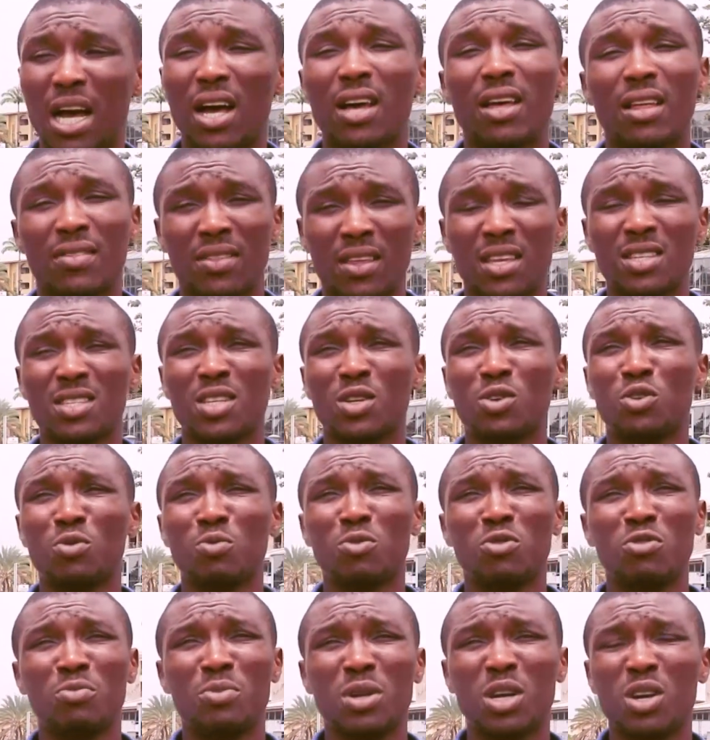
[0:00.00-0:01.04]
I think it's a
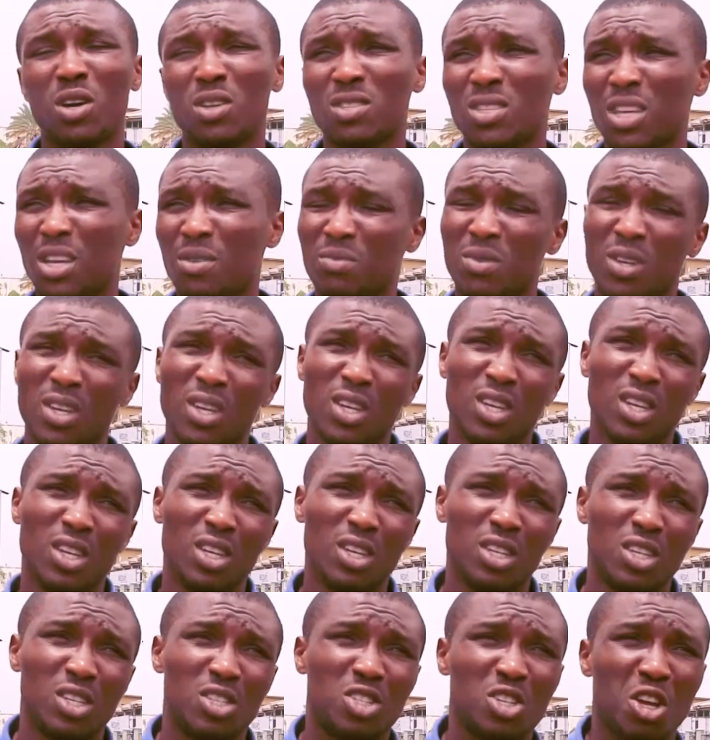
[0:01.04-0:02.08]
good move
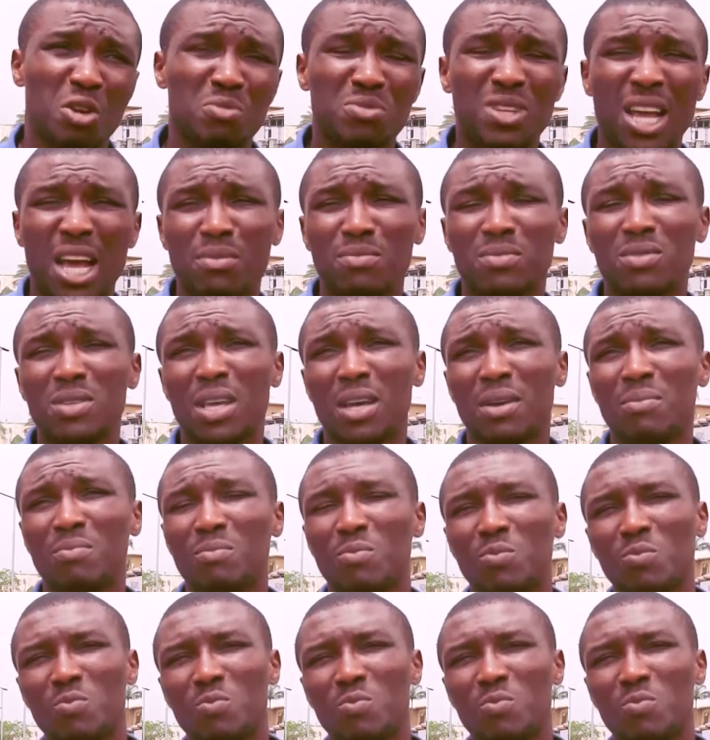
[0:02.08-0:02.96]
because sometimes